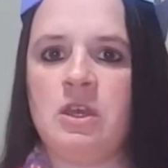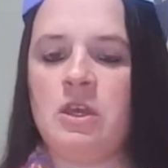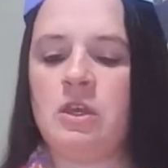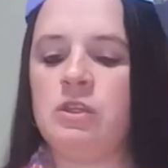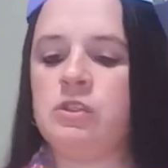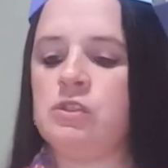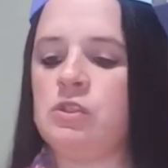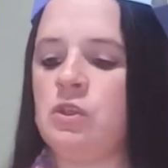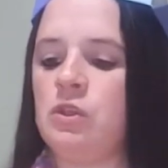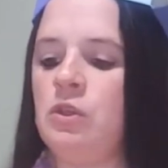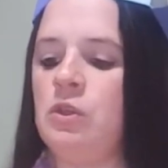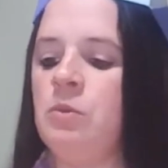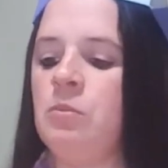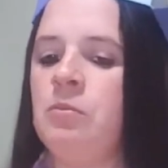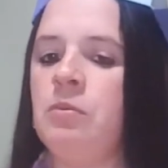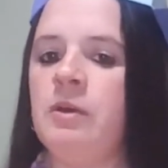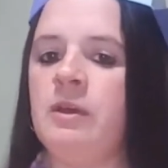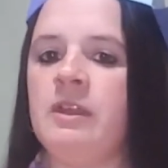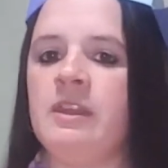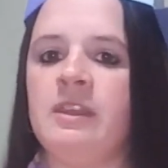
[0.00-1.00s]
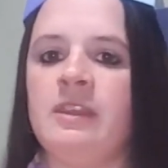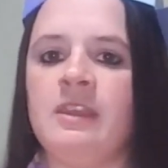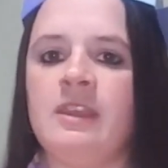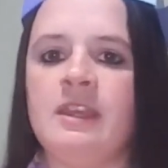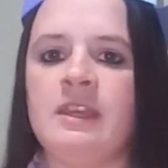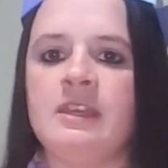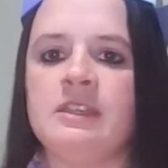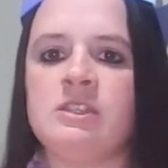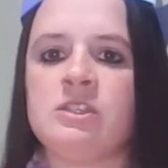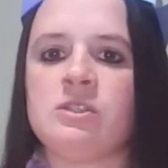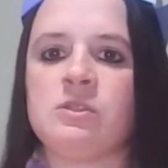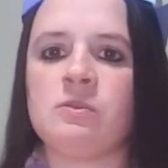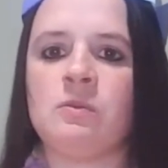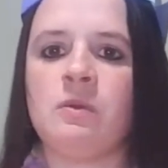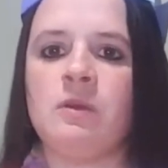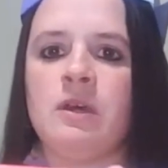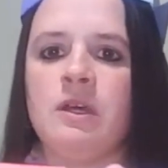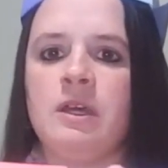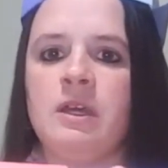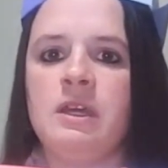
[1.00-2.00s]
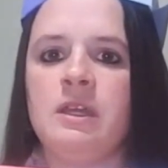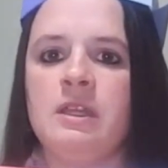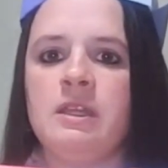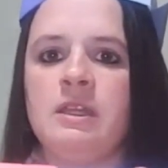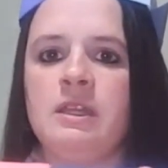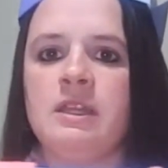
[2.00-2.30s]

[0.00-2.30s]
So you put this one